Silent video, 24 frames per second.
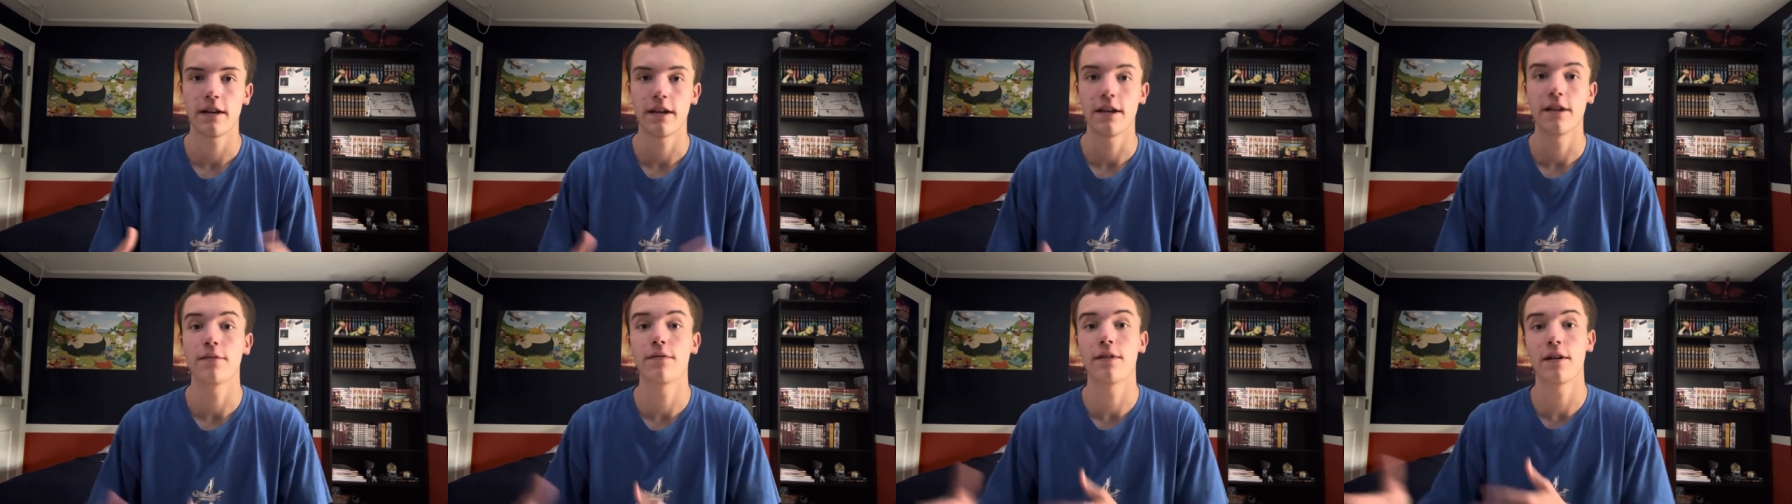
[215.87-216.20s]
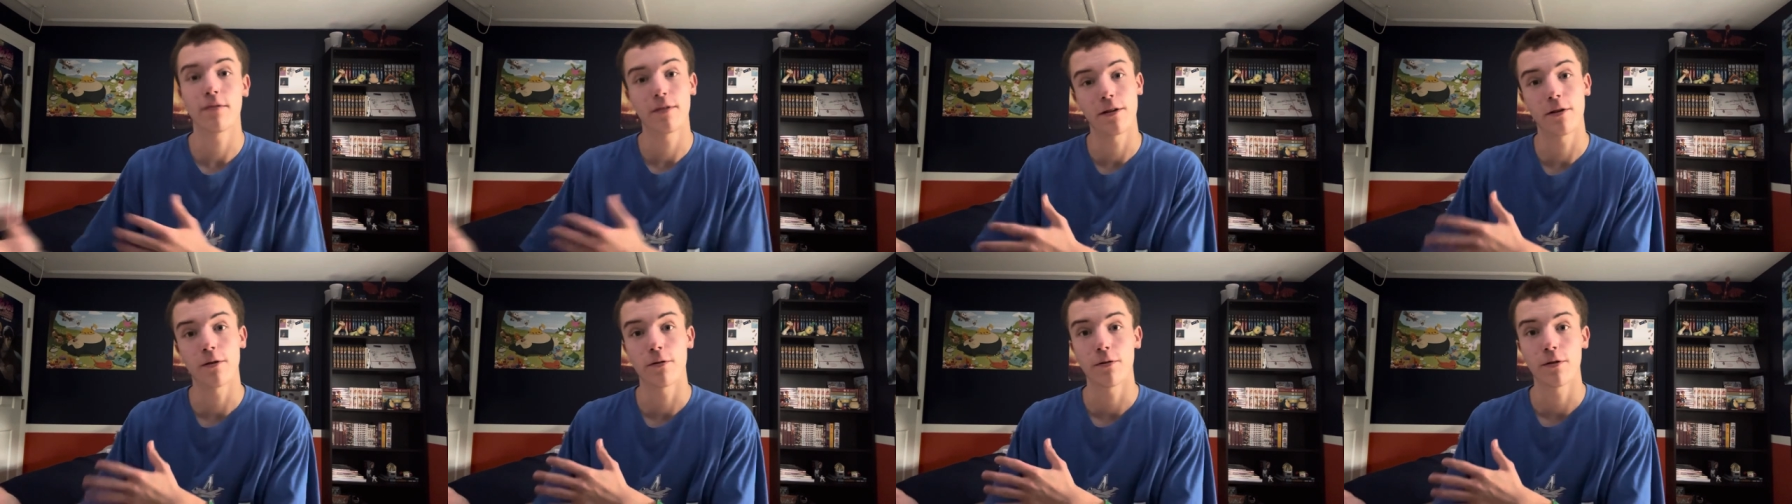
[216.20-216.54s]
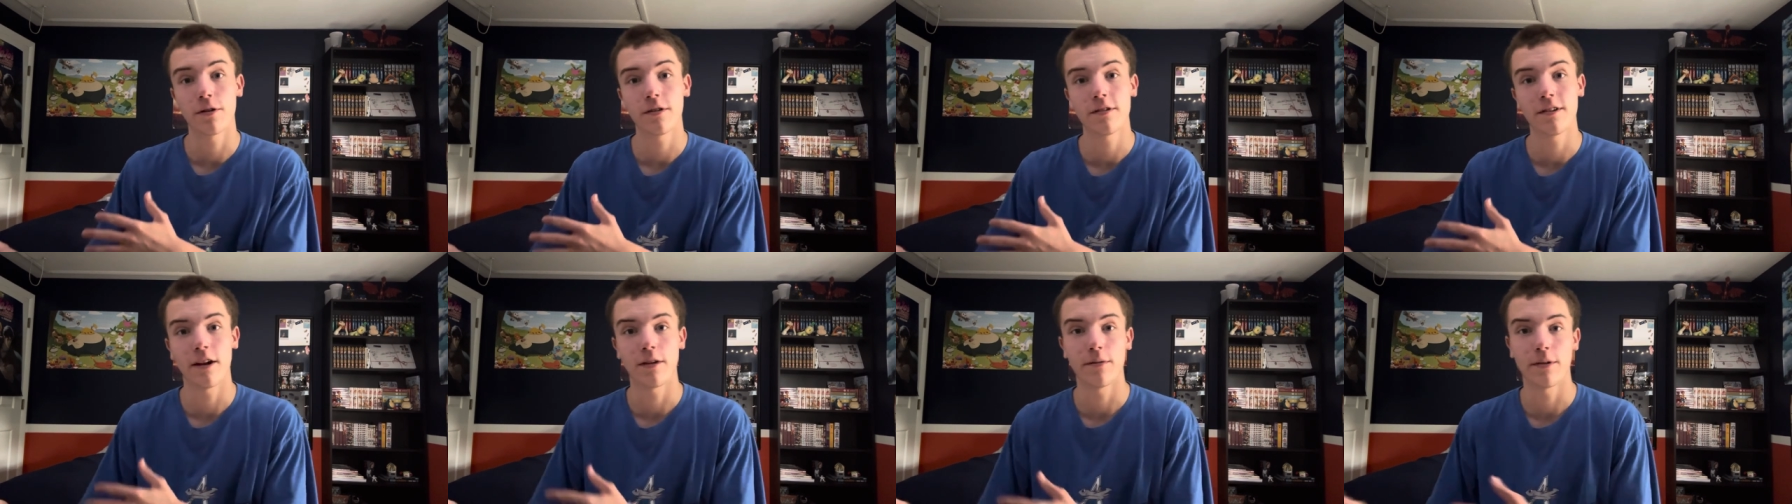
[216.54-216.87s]
in favor of the
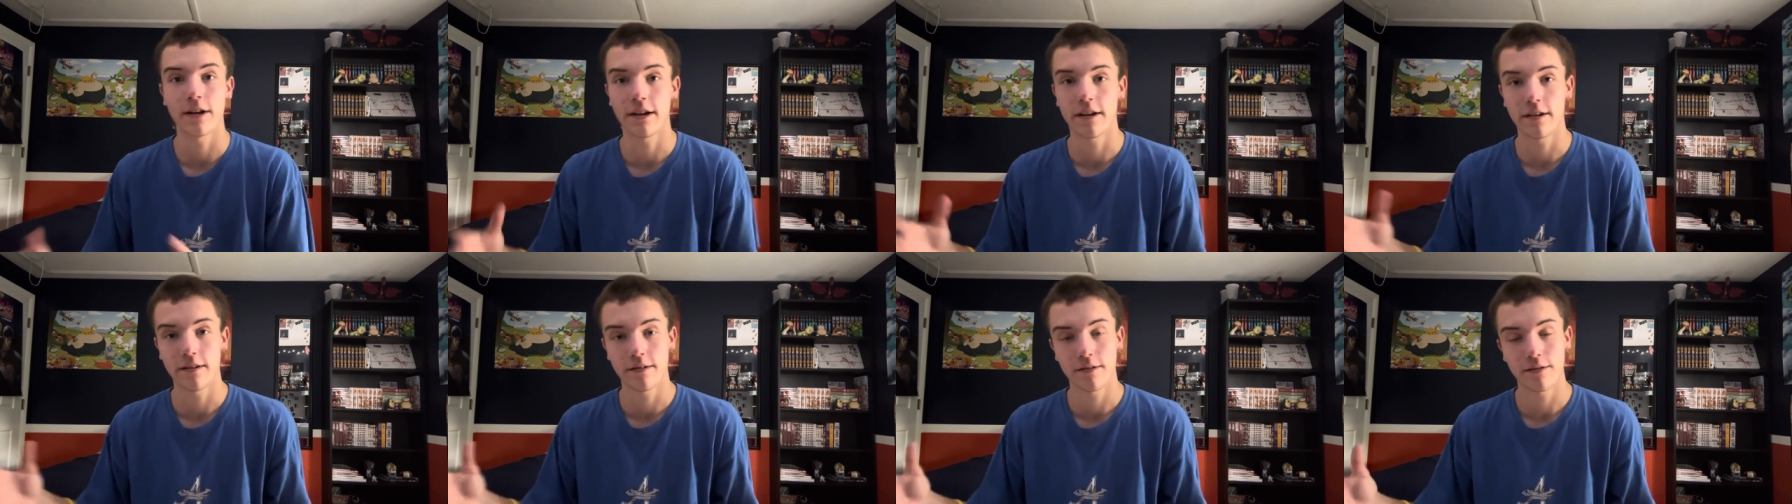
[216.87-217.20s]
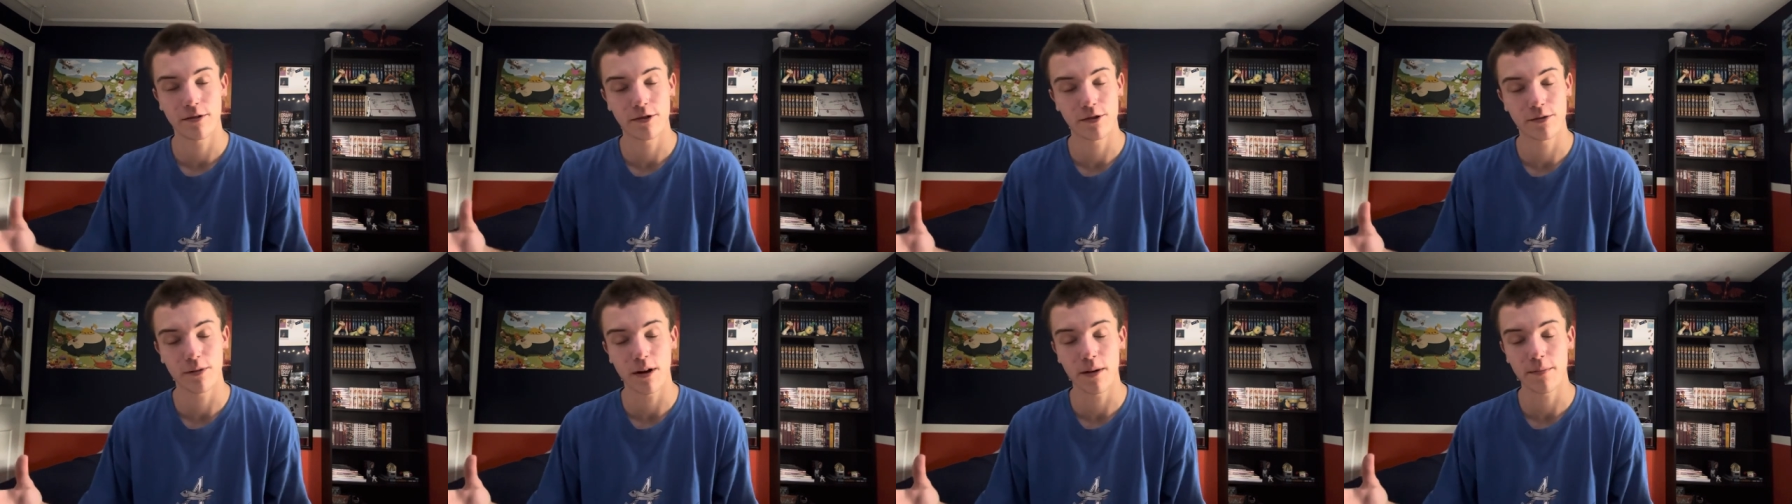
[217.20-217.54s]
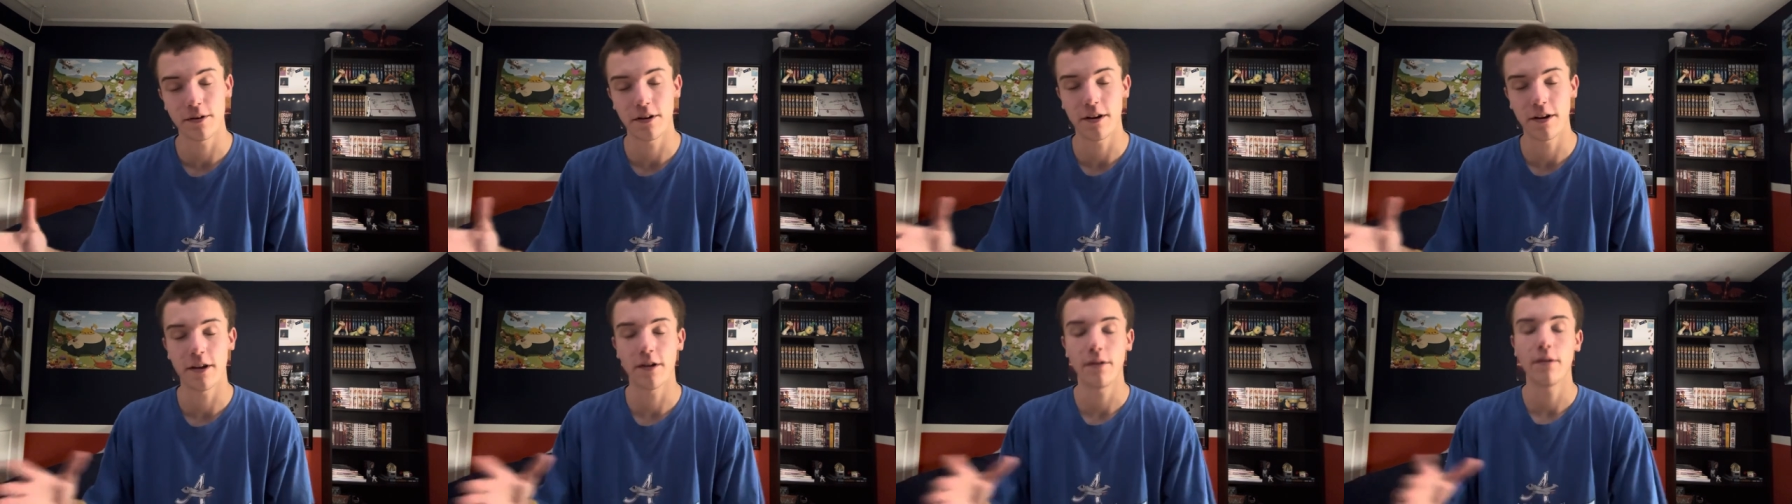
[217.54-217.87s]
Orioles. I don't want to get swept,
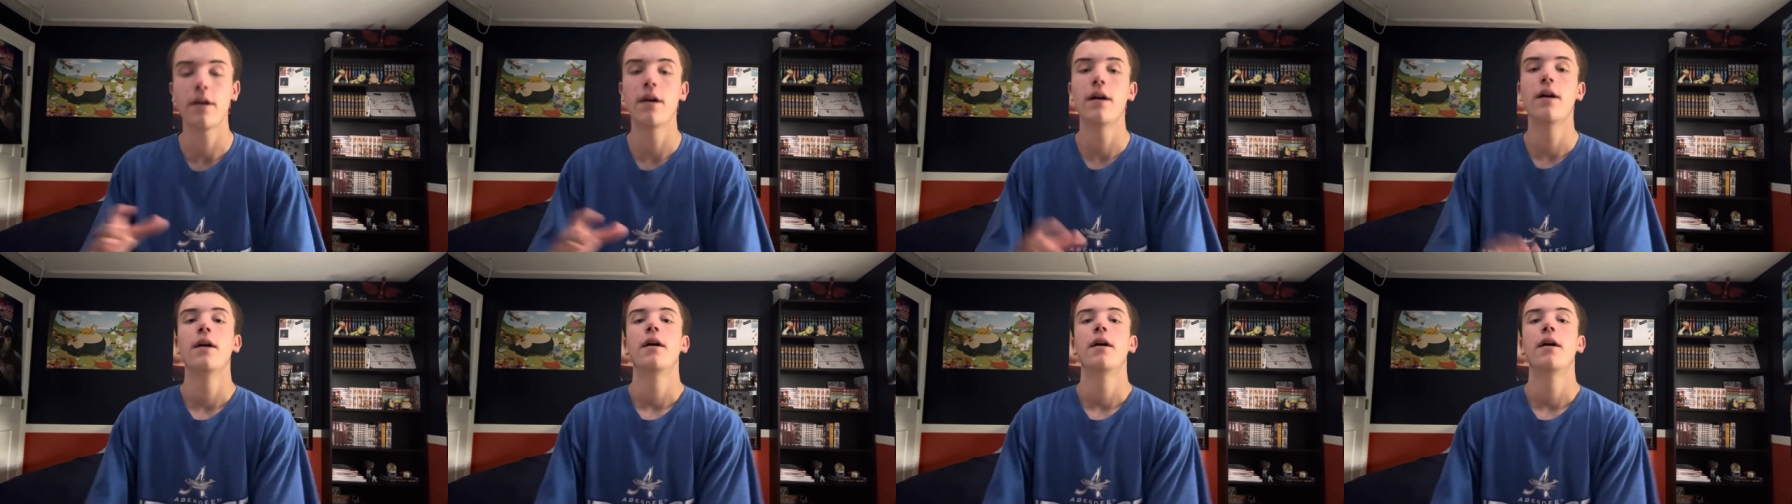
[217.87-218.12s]
you know.